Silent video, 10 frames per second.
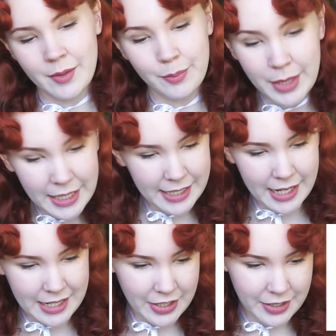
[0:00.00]

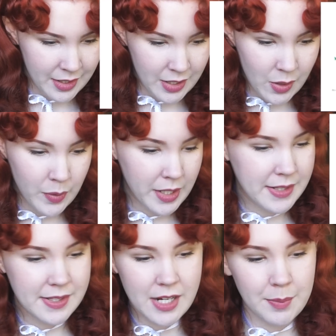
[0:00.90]
mediator. No one
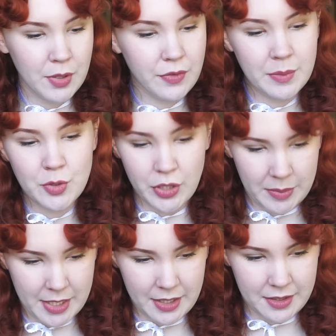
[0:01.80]
can stop you from
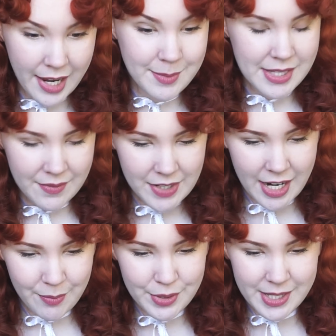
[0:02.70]
dreaming. I'm
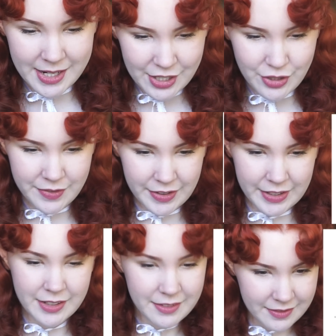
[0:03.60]
79%
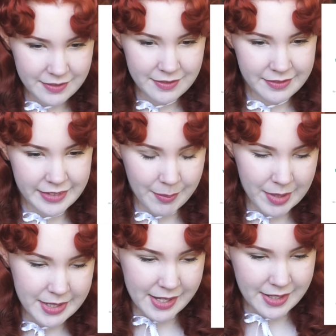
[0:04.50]
introverted. That
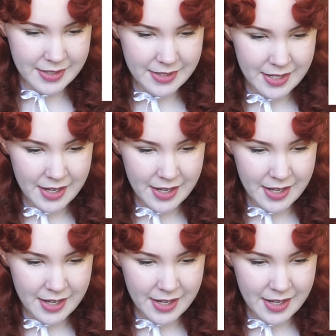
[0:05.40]
makes sense.